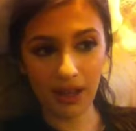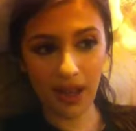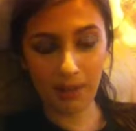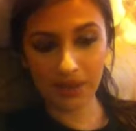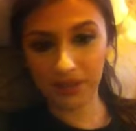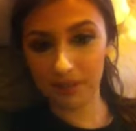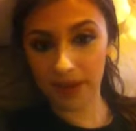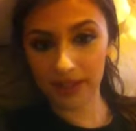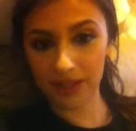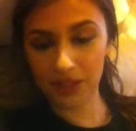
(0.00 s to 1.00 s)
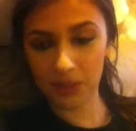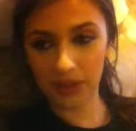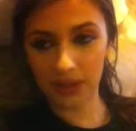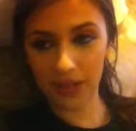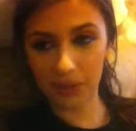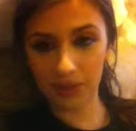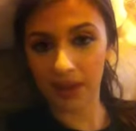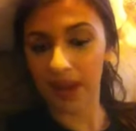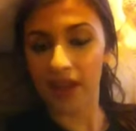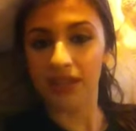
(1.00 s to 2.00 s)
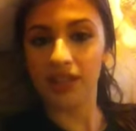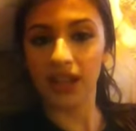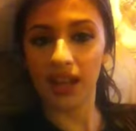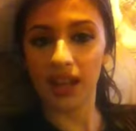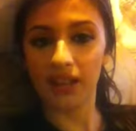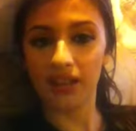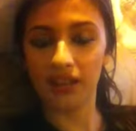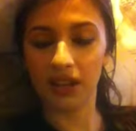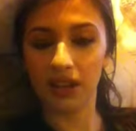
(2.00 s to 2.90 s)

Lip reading: I must have banged into it again with my ass, and,